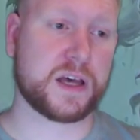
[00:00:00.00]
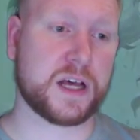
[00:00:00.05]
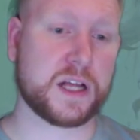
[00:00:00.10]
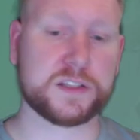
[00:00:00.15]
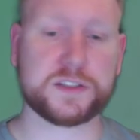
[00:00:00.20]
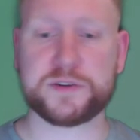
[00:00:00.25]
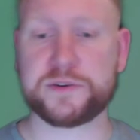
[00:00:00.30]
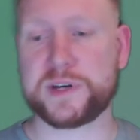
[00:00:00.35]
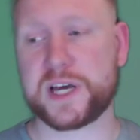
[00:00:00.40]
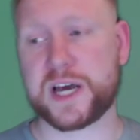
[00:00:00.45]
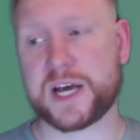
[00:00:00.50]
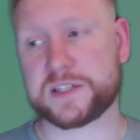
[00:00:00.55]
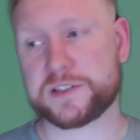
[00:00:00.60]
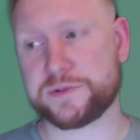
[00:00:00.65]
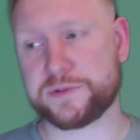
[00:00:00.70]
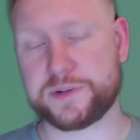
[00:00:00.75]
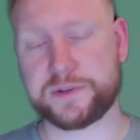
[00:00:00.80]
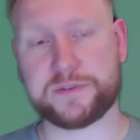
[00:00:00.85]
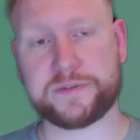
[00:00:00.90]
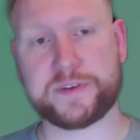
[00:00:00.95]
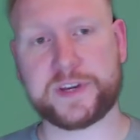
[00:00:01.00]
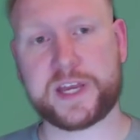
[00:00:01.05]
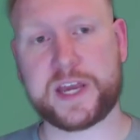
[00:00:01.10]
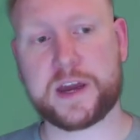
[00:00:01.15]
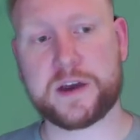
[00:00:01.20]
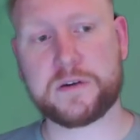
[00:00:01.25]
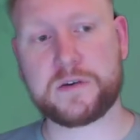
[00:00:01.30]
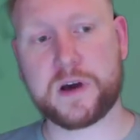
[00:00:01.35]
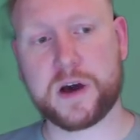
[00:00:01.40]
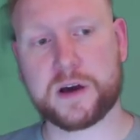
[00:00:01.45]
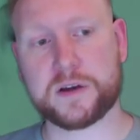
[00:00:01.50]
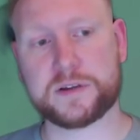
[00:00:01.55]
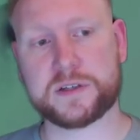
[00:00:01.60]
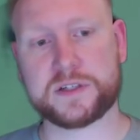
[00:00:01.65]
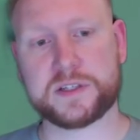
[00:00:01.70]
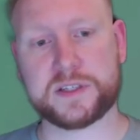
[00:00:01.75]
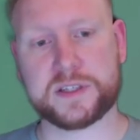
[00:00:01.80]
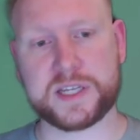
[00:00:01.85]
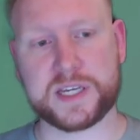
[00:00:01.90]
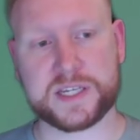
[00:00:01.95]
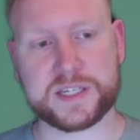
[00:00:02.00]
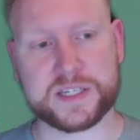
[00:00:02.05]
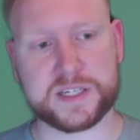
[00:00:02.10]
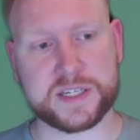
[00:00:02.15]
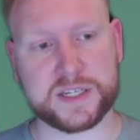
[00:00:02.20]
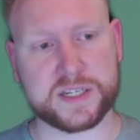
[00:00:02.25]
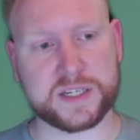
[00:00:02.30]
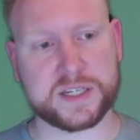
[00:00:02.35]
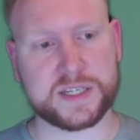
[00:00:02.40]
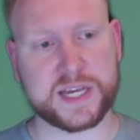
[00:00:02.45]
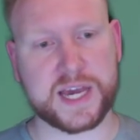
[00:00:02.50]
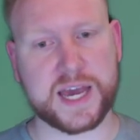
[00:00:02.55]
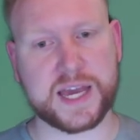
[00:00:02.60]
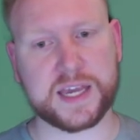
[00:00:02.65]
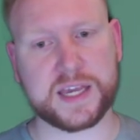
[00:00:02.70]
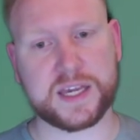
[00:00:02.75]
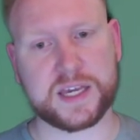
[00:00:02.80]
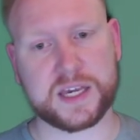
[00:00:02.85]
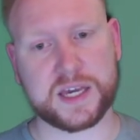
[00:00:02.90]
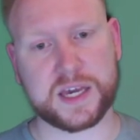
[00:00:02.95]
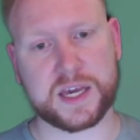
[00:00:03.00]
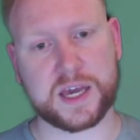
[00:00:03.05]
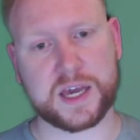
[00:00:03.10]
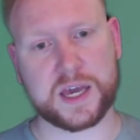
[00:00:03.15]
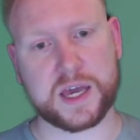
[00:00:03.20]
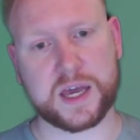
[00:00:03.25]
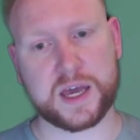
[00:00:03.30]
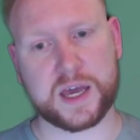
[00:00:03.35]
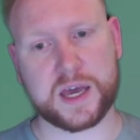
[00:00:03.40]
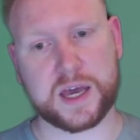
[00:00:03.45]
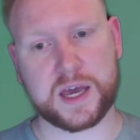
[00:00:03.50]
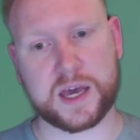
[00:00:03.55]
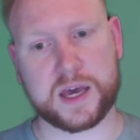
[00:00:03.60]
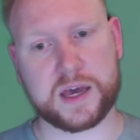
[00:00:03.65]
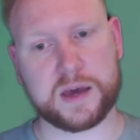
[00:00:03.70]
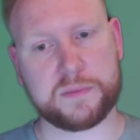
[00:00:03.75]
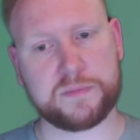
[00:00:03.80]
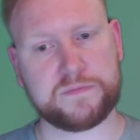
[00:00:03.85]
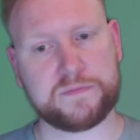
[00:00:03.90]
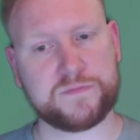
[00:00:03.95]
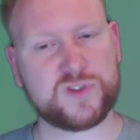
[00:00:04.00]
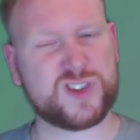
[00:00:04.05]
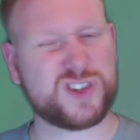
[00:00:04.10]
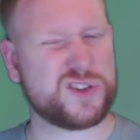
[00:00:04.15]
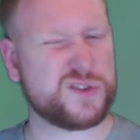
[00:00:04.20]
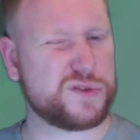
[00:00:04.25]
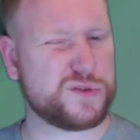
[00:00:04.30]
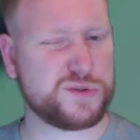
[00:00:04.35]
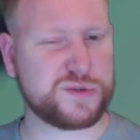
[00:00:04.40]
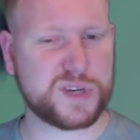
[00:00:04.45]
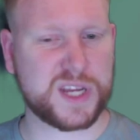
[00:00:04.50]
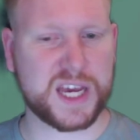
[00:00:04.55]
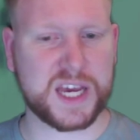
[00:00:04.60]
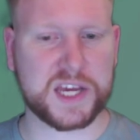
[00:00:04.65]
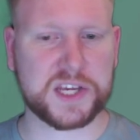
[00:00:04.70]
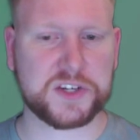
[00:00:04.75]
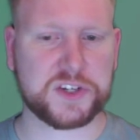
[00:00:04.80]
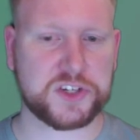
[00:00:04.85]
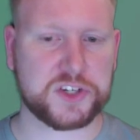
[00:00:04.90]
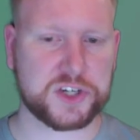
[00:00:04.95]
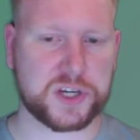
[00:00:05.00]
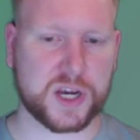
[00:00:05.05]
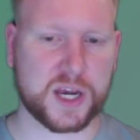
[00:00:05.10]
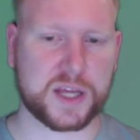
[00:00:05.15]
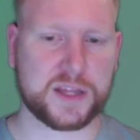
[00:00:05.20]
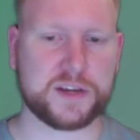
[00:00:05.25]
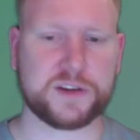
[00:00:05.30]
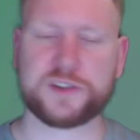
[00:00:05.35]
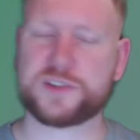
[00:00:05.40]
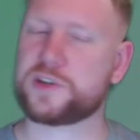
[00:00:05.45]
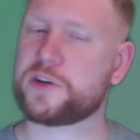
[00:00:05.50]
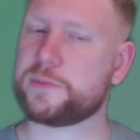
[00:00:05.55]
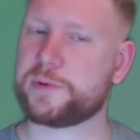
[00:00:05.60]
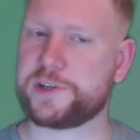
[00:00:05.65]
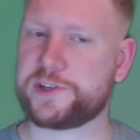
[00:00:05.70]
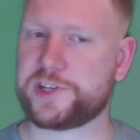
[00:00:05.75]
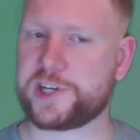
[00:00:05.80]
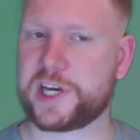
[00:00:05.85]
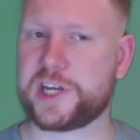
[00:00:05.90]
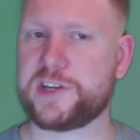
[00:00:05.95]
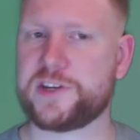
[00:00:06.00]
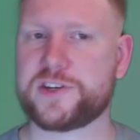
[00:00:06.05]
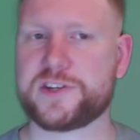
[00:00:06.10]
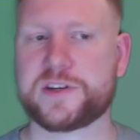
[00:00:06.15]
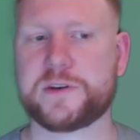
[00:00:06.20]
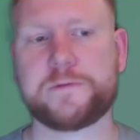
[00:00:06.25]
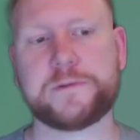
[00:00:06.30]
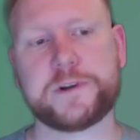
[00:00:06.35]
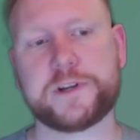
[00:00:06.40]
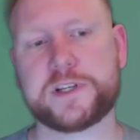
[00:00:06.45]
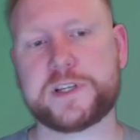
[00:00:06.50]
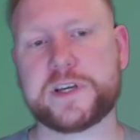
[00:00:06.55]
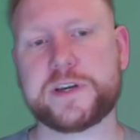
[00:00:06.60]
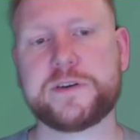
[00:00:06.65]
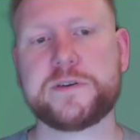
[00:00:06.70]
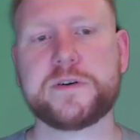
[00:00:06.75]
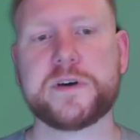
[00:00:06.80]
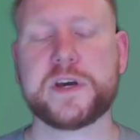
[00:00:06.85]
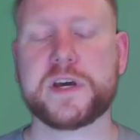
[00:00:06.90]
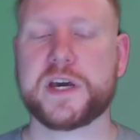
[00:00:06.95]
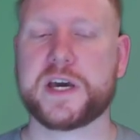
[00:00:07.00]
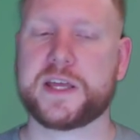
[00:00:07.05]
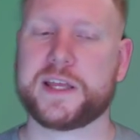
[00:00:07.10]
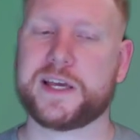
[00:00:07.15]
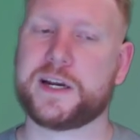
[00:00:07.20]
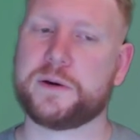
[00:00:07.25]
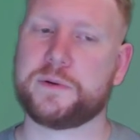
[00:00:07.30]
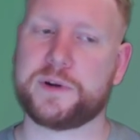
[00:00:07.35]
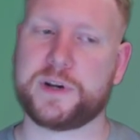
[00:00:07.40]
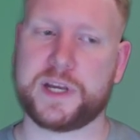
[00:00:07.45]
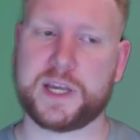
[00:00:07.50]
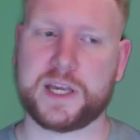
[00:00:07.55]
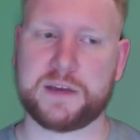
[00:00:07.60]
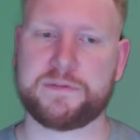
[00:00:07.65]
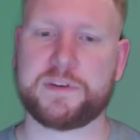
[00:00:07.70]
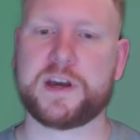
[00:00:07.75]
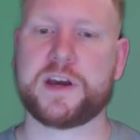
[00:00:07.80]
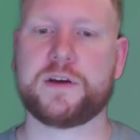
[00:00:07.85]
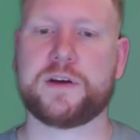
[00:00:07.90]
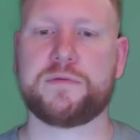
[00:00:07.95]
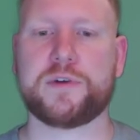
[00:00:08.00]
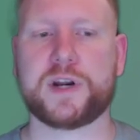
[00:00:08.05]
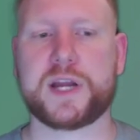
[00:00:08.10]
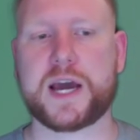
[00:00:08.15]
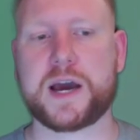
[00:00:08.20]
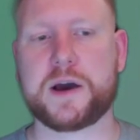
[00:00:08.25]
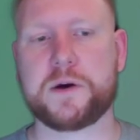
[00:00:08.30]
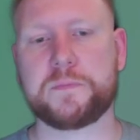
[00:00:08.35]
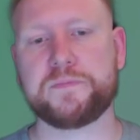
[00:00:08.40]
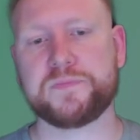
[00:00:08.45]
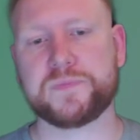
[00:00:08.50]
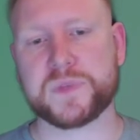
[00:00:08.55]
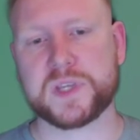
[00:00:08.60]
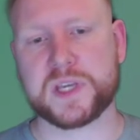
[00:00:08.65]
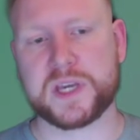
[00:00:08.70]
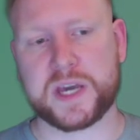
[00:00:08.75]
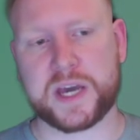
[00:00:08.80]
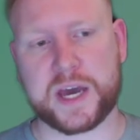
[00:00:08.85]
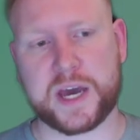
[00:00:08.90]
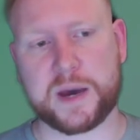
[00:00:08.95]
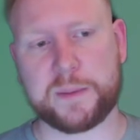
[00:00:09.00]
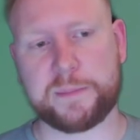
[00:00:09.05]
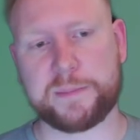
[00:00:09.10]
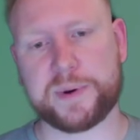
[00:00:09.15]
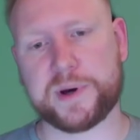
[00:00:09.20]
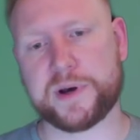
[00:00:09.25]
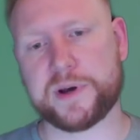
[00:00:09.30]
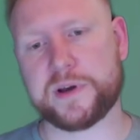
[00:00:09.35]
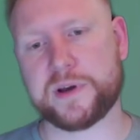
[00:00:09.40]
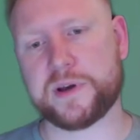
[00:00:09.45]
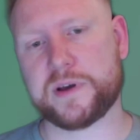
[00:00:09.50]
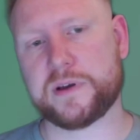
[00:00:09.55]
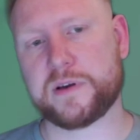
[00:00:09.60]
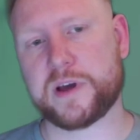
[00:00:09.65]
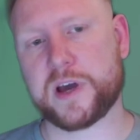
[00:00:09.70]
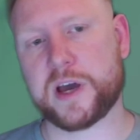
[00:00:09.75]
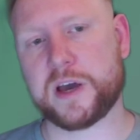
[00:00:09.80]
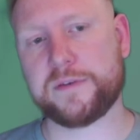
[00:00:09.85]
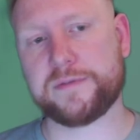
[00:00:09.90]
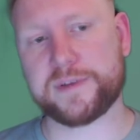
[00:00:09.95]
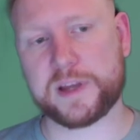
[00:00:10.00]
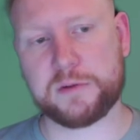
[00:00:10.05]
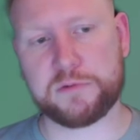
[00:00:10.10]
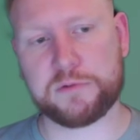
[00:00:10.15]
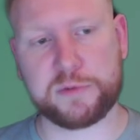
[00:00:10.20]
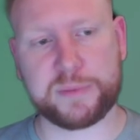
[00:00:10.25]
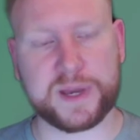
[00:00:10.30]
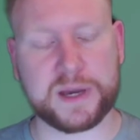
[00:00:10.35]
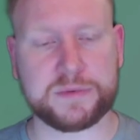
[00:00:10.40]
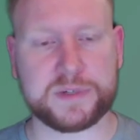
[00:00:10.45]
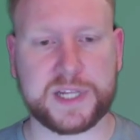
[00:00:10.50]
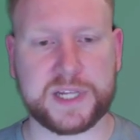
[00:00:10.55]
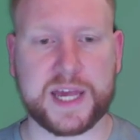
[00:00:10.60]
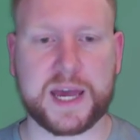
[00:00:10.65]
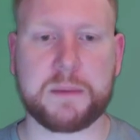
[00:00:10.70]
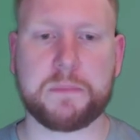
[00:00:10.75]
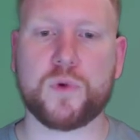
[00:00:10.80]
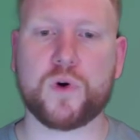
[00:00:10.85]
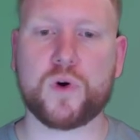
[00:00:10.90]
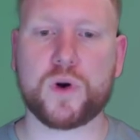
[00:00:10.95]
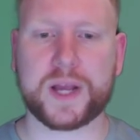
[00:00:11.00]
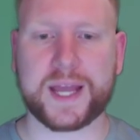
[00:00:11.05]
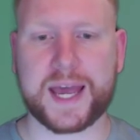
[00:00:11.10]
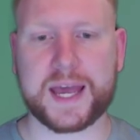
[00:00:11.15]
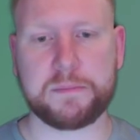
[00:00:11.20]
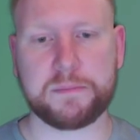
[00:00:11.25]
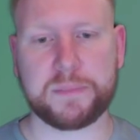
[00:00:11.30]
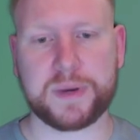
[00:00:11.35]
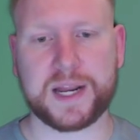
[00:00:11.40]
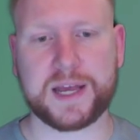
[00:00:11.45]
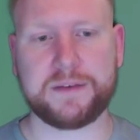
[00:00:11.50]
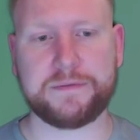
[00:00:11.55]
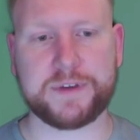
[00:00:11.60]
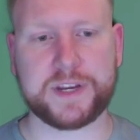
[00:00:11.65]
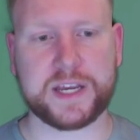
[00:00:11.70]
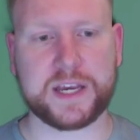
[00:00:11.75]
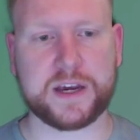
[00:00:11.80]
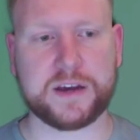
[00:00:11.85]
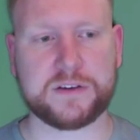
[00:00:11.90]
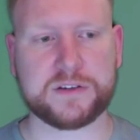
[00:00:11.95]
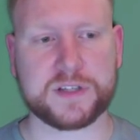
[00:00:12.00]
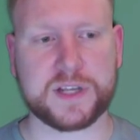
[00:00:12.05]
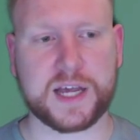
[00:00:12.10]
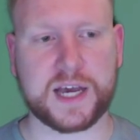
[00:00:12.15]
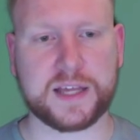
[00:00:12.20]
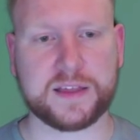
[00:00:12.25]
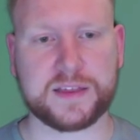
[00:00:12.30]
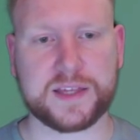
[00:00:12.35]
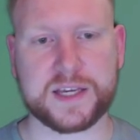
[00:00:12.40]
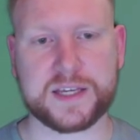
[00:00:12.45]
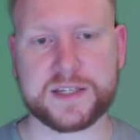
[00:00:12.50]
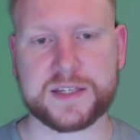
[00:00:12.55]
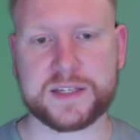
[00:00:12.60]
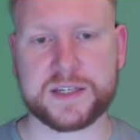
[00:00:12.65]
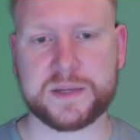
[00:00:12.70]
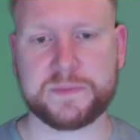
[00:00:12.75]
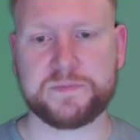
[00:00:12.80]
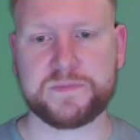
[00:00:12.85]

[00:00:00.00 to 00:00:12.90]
I'll do another video on this deck soon-ish. There's a couple of changes I want to do, and I want to give it a run out, but hopefully we'll be able to get more gameplay videos like this.